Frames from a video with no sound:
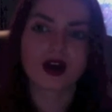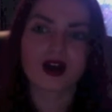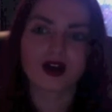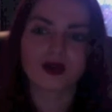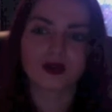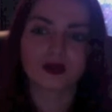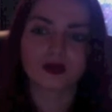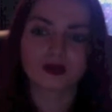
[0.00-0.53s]

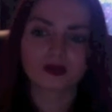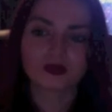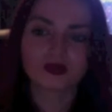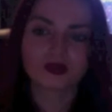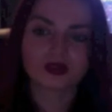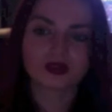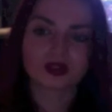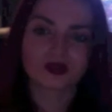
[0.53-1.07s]
It'll be
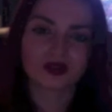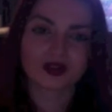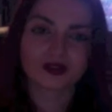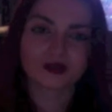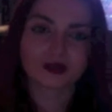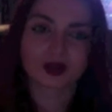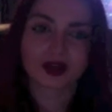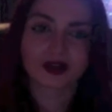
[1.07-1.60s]
mostly red
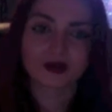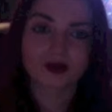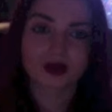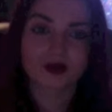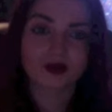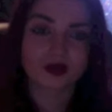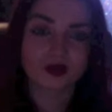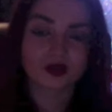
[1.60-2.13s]
and black, but
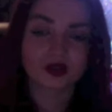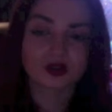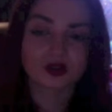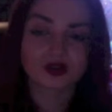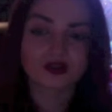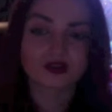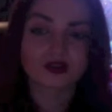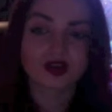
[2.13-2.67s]
them two
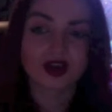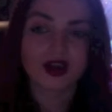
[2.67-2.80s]
colours.